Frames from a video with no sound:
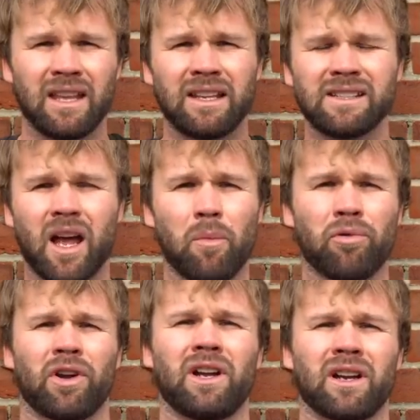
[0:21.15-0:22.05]
These are
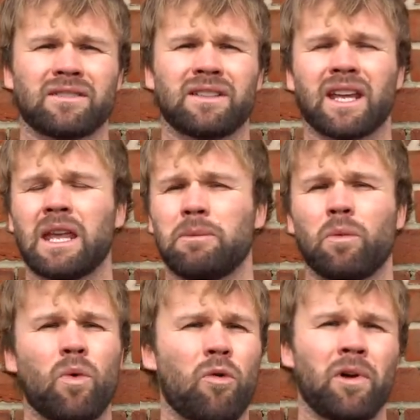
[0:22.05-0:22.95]
products that keep
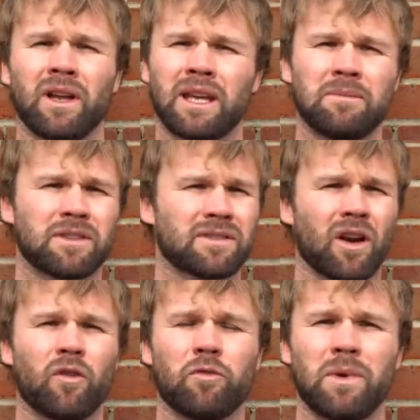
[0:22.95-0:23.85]
me warmer, keep the
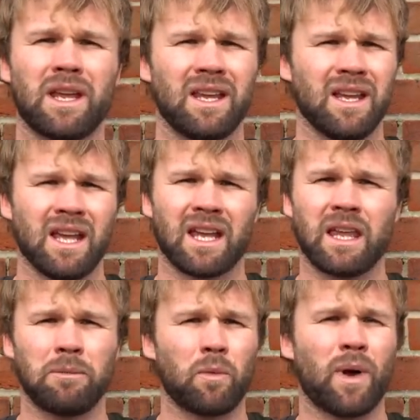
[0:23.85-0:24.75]
sun off me,
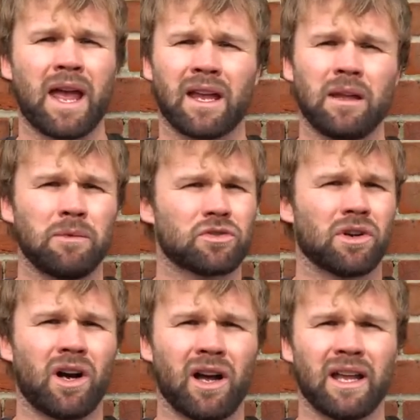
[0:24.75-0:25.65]
keep me wet, keep me
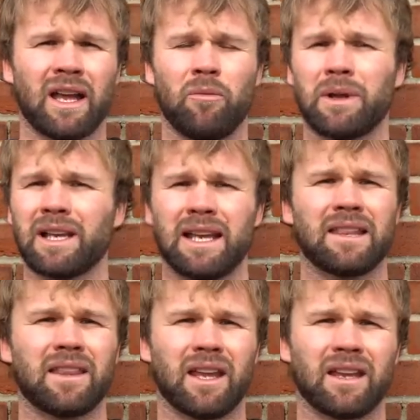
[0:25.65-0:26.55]
dry, help me
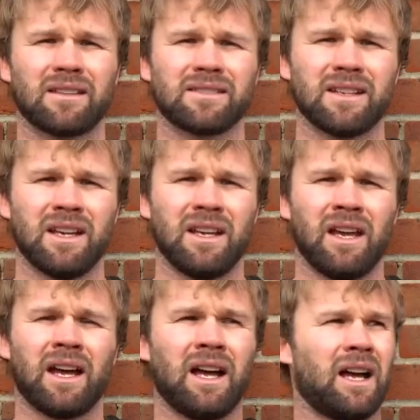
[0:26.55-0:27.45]
clean things.
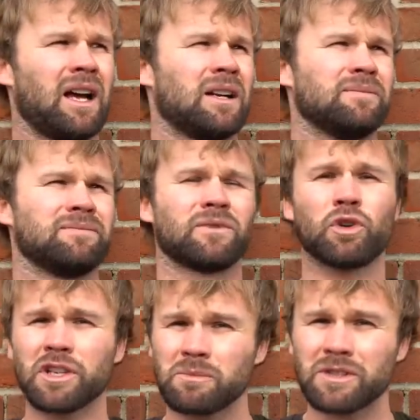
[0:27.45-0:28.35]

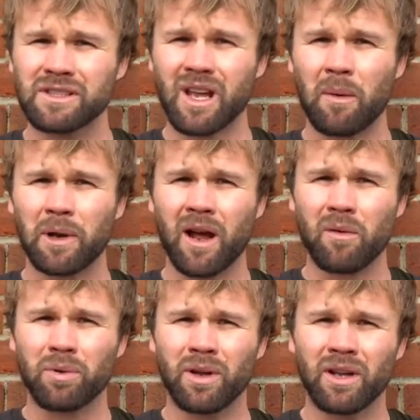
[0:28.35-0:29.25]
Christmas is coming
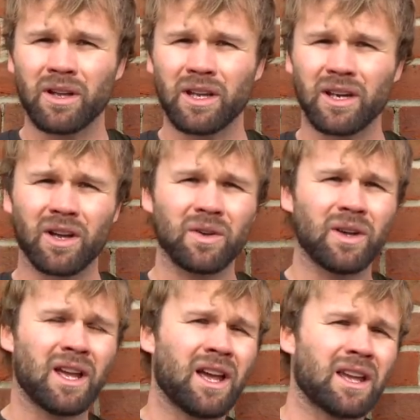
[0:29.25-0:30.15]
up, you know.
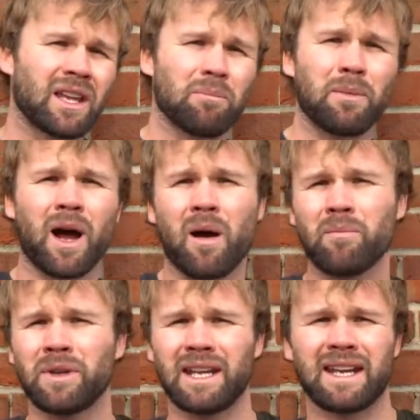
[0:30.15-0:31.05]
Your
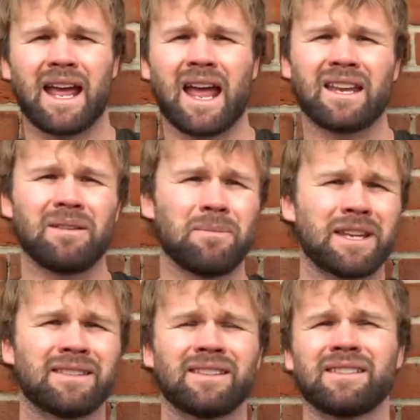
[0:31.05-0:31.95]
mum, your nan, your
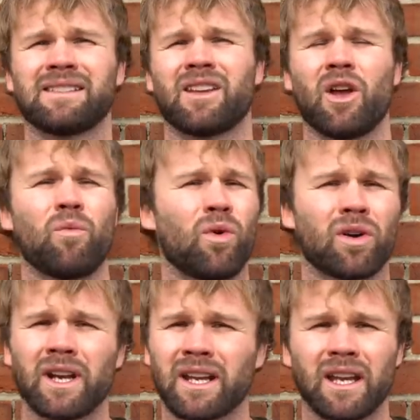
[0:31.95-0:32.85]
missus is going,
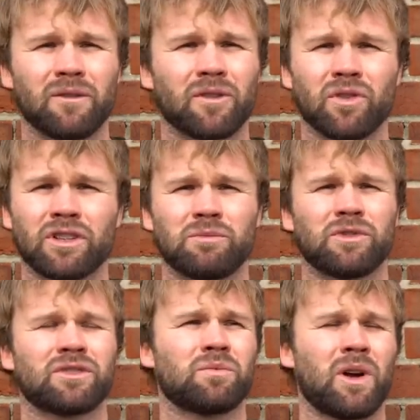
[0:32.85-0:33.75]
what can I get you for
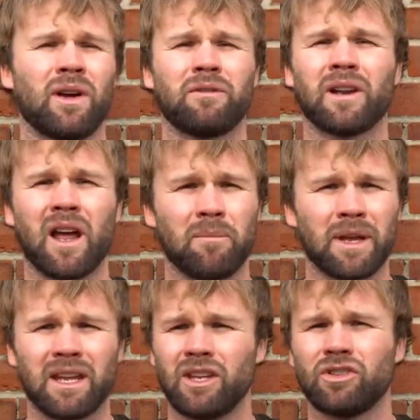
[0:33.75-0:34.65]
Christmas? Well, if you're like
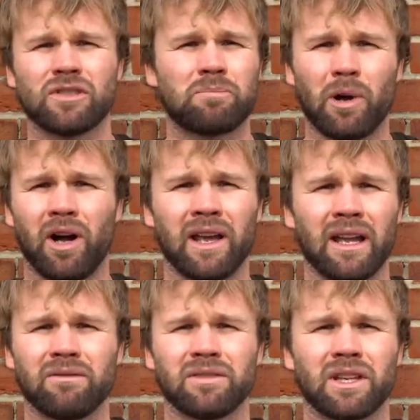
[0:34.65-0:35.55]
me, you just buy
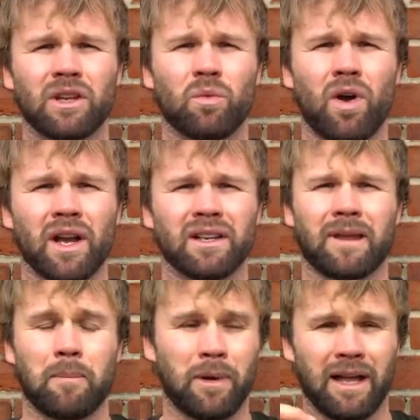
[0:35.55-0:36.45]
everything you want.
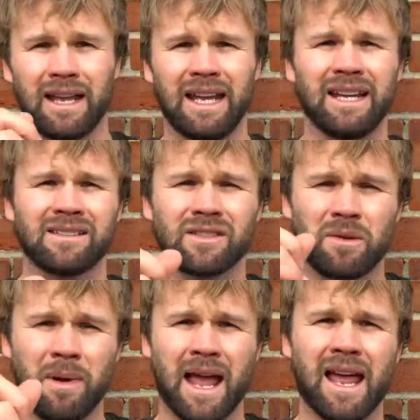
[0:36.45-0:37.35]
But here's
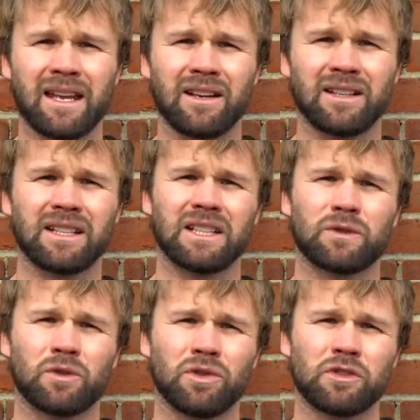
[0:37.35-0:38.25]
some handy ideas
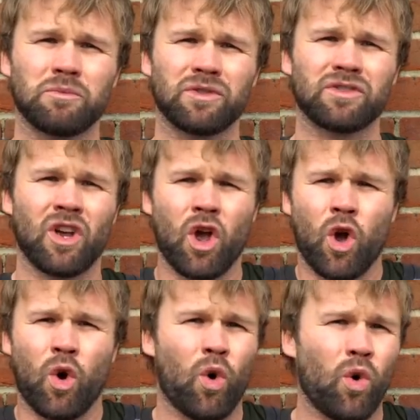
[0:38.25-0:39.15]
for Christmas,
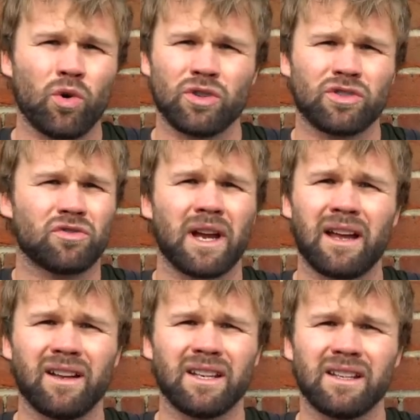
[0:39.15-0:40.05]
or just
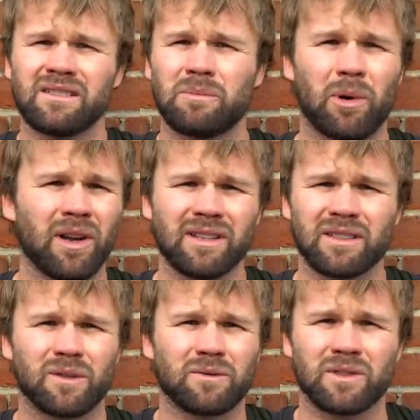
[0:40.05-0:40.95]
great ideas to buy
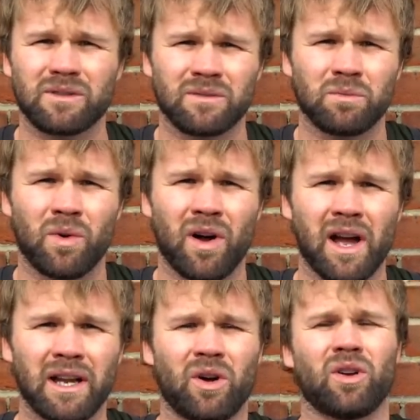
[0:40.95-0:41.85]
yourself, because
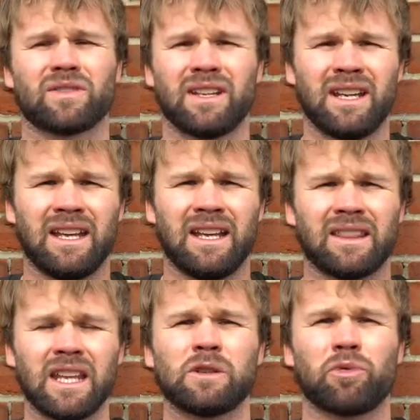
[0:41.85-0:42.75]
why not?
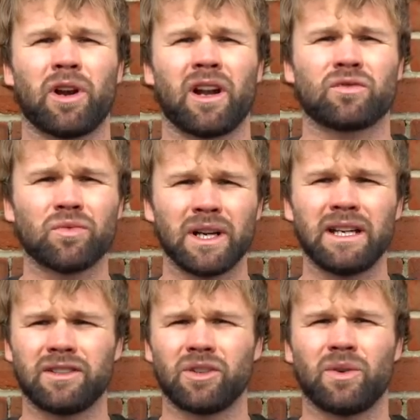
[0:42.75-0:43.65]
These products
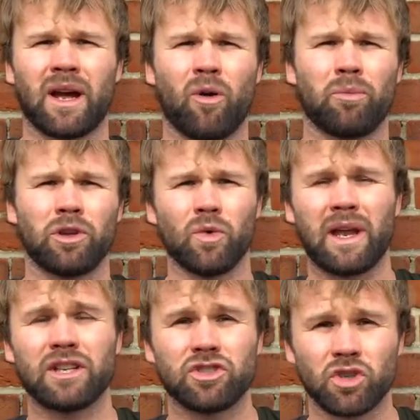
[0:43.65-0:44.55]
really do help you
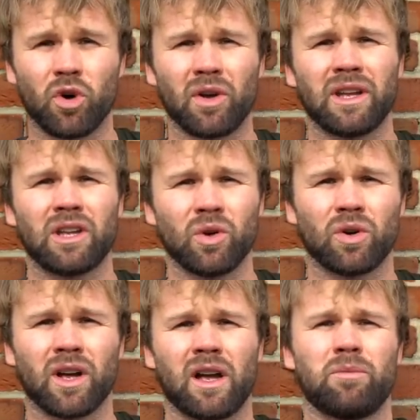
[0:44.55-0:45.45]
enjoy
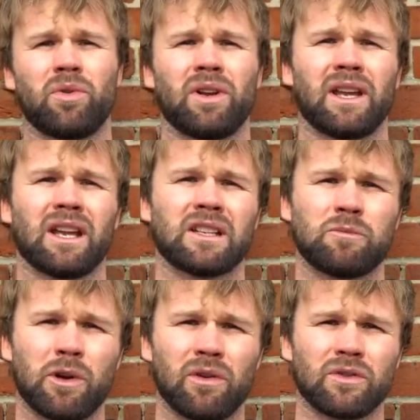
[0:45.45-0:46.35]
your kiteboarding
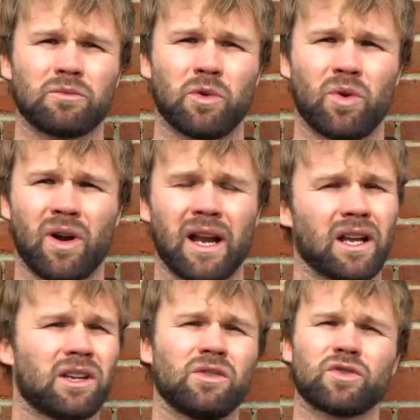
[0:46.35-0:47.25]
experience more, and
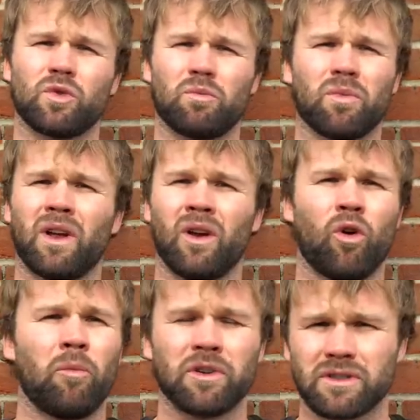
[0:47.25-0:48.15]
I use them
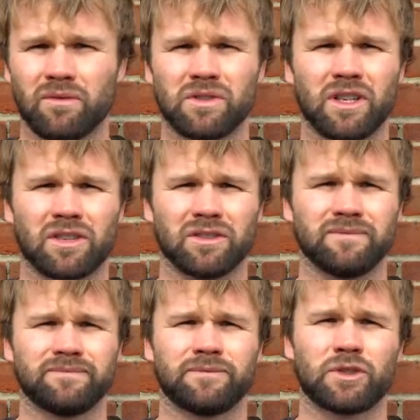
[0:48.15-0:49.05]
almost every session.
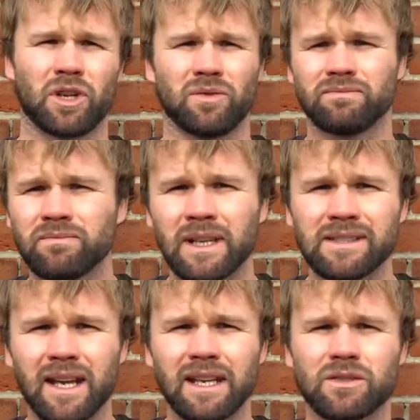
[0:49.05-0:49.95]
So
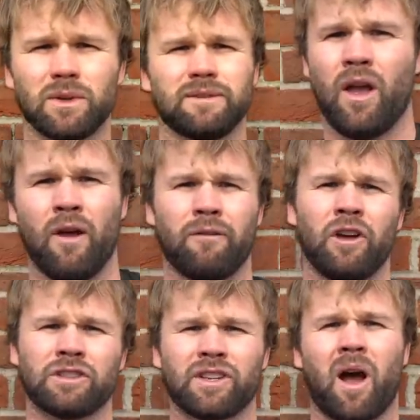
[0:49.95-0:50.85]
let's get into it.
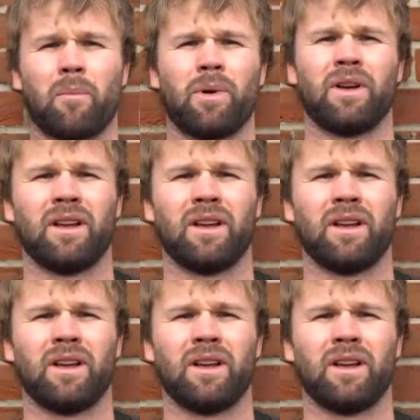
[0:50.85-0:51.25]
First up,